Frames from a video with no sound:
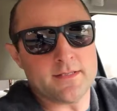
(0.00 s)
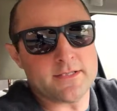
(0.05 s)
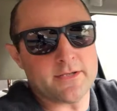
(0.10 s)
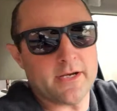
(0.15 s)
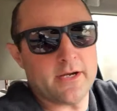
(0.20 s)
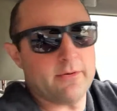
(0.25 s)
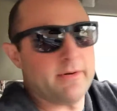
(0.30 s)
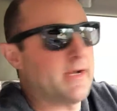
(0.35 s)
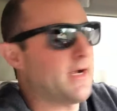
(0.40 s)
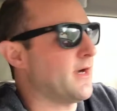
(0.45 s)
So
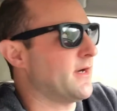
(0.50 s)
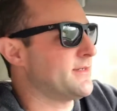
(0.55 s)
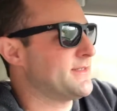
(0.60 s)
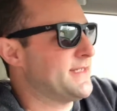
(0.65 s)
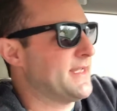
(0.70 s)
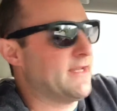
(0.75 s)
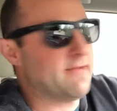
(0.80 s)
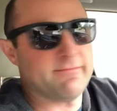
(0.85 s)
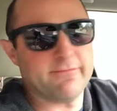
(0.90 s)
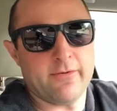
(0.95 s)
here we are,
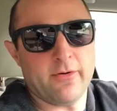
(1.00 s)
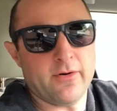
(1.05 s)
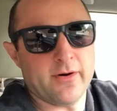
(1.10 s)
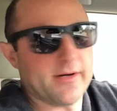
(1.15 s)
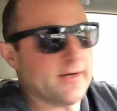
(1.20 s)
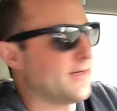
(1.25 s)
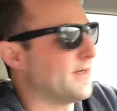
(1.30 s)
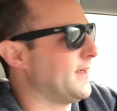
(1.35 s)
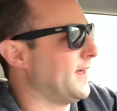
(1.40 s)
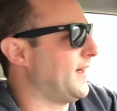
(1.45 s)
day
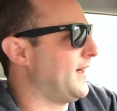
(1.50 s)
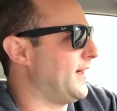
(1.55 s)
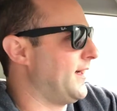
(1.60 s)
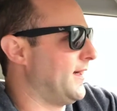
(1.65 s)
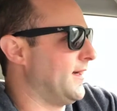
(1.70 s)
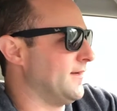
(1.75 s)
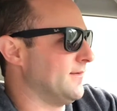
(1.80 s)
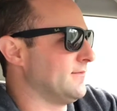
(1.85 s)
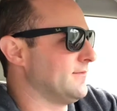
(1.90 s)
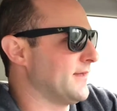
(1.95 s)
4.
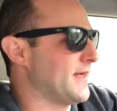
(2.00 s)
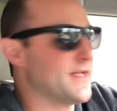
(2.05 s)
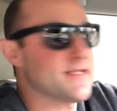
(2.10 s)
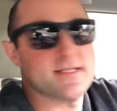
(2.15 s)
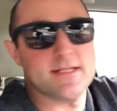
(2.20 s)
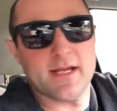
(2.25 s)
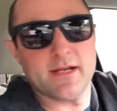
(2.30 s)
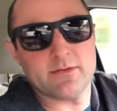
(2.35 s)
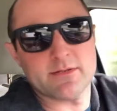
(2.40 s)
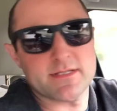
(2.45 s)

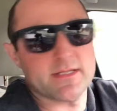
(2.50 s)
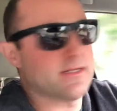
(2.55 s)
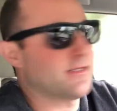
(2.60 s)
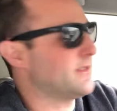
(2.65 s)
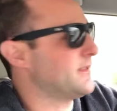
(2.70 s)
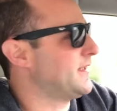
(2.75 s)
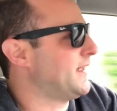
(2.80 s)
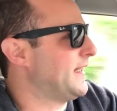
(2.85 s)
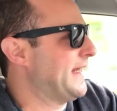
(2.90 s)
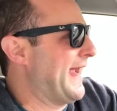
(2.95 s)
Last night was a
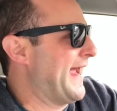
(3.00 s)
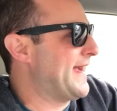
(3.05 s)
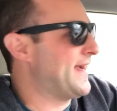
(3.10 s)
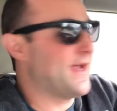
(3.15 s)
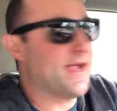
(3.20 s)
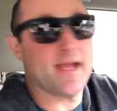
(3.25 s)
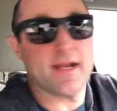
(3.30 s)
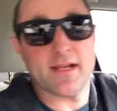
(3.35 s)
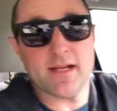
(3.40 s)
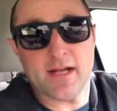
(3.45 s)
good night. I
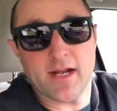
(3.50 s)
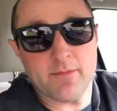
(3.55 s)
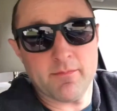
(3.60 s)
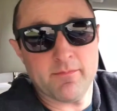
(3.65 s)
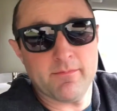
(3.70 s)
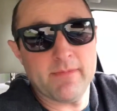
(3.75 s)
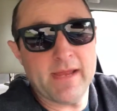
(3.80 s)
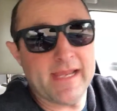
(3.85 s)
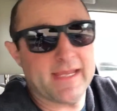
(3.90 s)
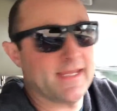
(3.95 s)
ended up
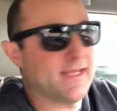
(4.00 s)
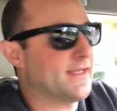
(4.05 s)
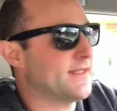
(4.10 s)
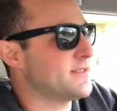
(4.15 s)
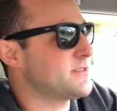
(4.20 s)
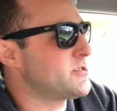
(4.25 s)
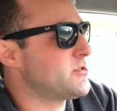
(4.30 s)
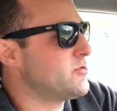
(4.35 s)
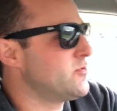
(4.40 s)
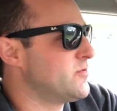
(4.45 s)
making
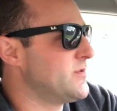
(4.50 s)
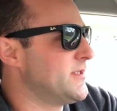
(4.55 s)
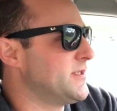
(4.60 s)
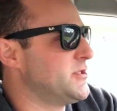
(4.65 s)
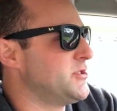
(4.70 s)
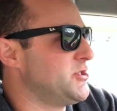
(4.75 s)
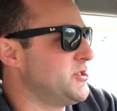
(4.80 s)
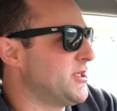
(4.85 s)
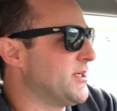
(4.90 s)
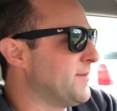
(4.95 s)
it to the
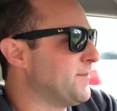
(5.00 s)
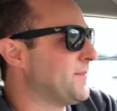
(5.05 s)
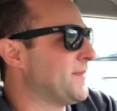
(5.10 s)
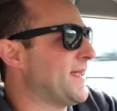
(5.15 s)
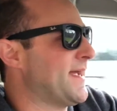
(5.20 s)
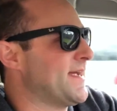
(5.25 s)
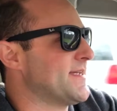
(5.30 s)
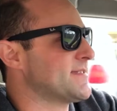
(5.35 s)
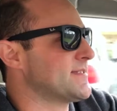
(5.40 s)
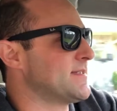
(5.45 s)
gym
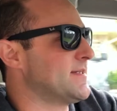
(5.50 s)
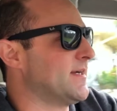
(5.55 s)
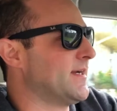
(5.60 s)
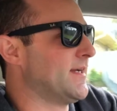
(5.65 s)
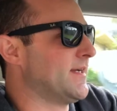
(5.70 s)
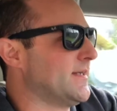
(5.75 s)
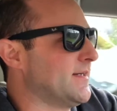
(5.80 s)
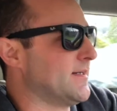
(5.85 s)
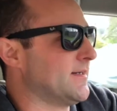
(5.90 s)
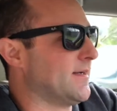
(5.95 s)
last
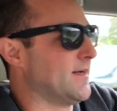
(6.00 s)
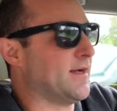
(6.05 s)
night.